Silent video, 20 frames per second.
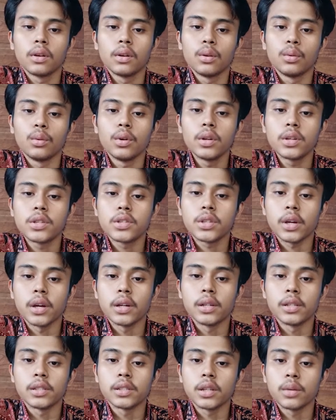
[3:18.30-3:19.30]
When a
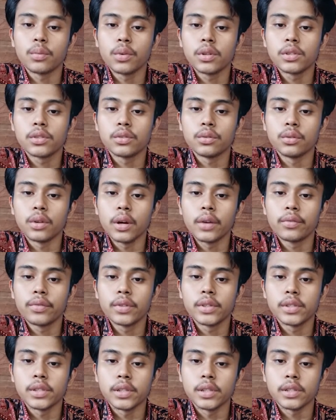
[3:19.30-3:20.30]
child is able to do
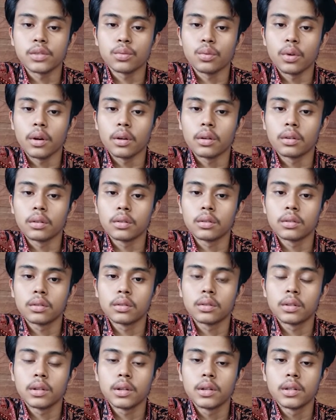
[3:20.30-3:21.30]
everything well,
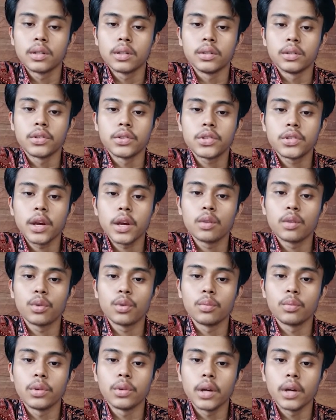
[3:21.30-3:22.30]
the child
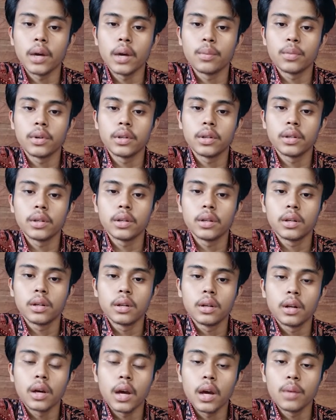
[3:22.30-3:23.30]
will be
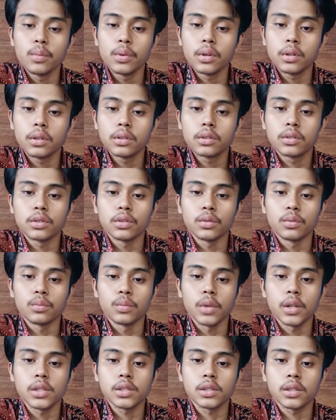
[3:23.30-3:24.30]
able to
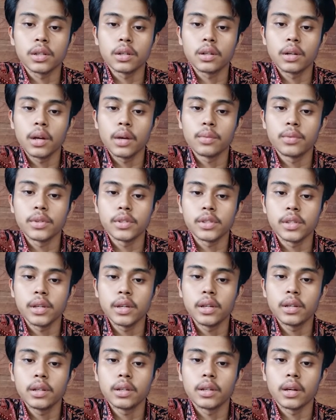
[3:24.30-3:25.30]
master
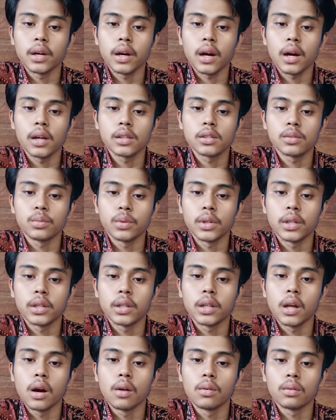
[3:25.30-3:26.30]
everything that has
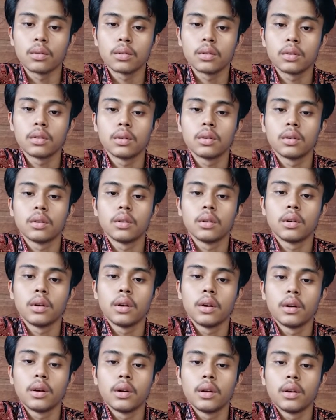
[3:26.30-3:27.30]
been taught,
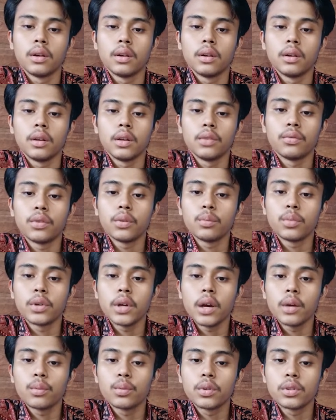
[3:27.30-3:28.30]
even be
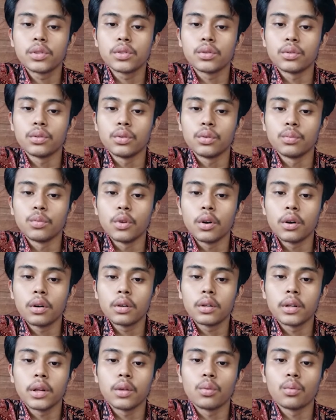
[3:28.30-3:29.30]
able to do
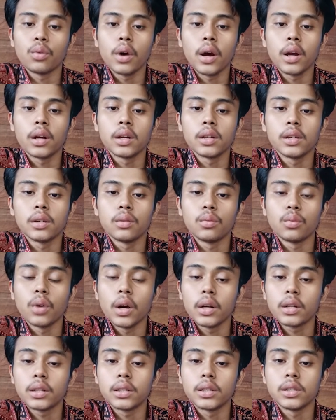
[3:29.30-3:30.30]
more than
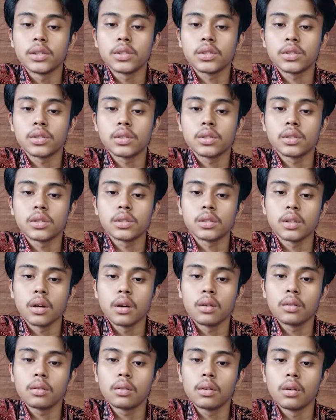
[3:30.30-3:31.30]
what is
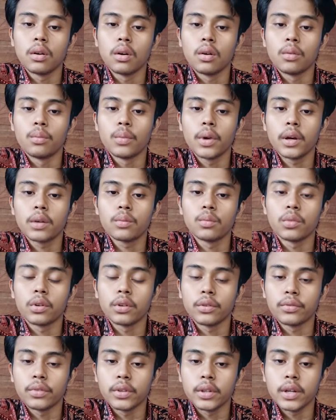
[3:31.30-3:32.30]
taught or make
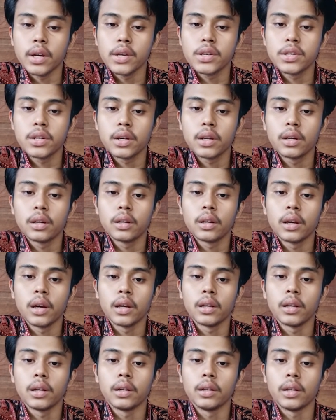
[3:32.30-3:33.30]
modification
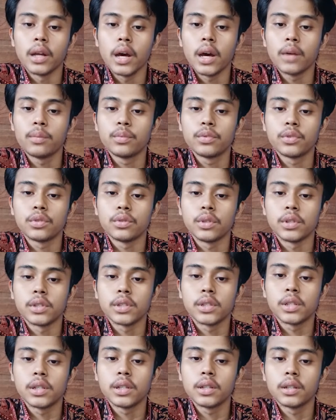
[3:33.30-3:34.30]
and adapt to the
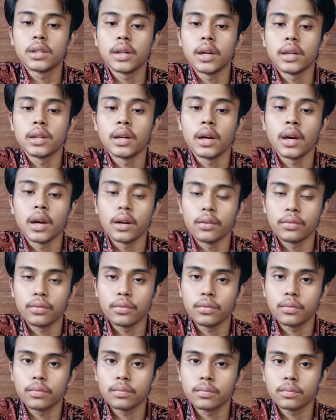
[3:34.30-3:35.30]
skill they have.
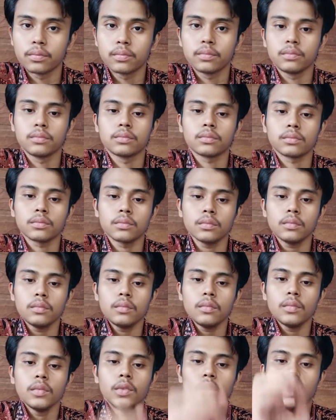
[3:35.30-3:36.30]

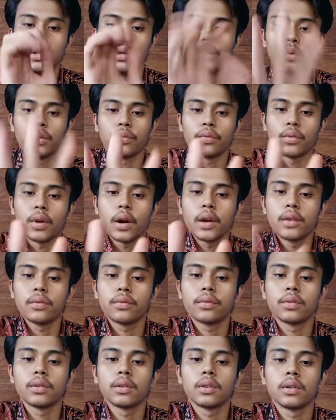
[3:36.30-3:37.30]
Number
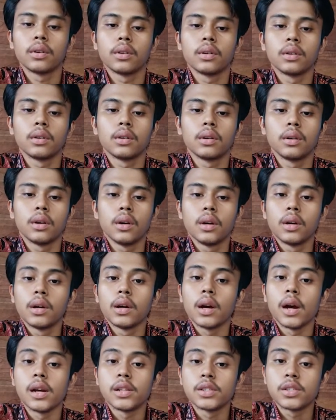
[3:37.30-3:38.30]
5,
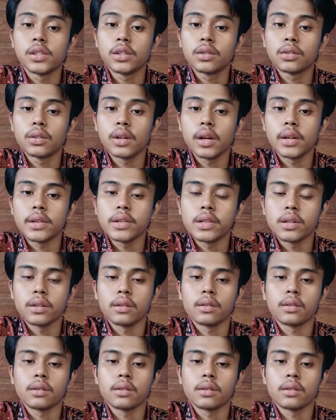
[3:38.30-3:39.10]
articulation.